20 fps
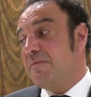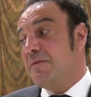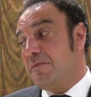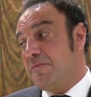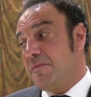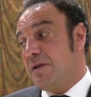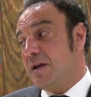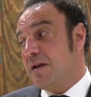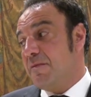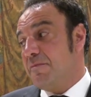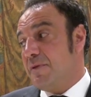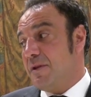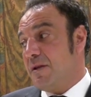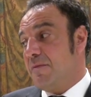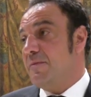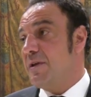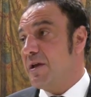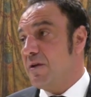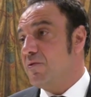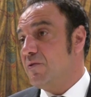for me and
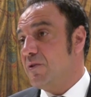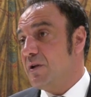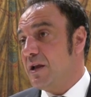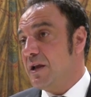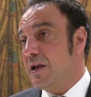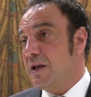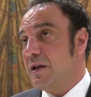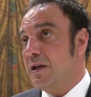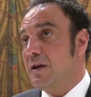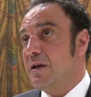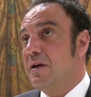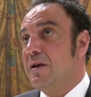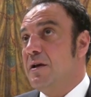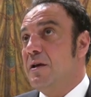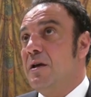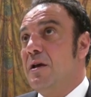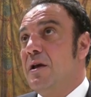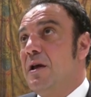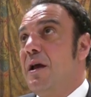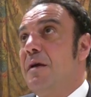also for my
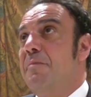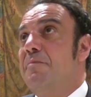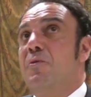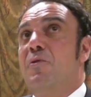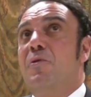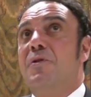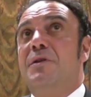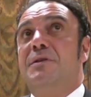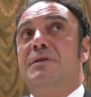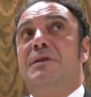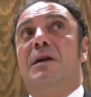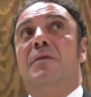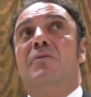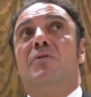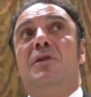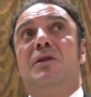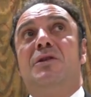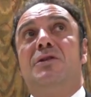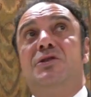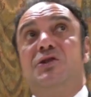colleagues. We are also in the
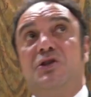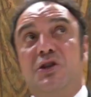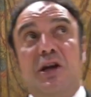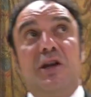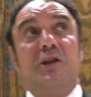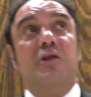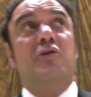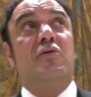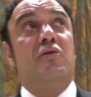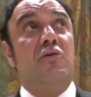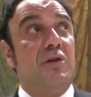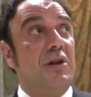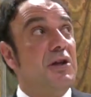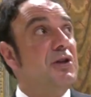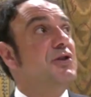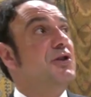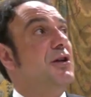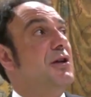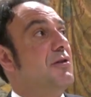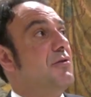center of Christianity.
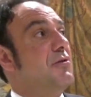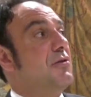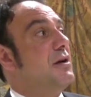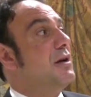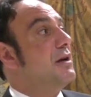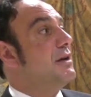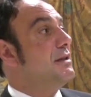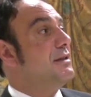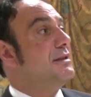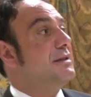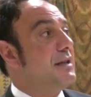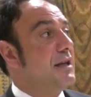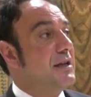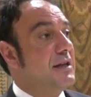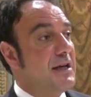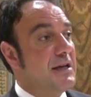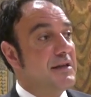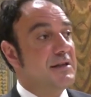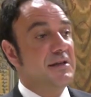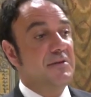So for a
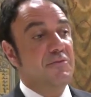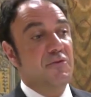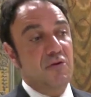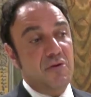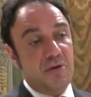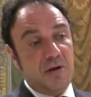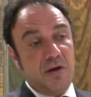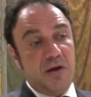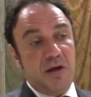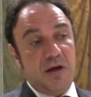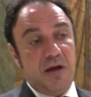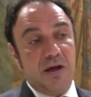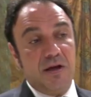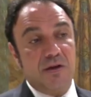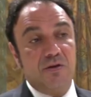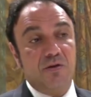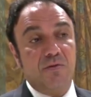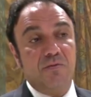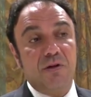Catholic, it's more than you could ever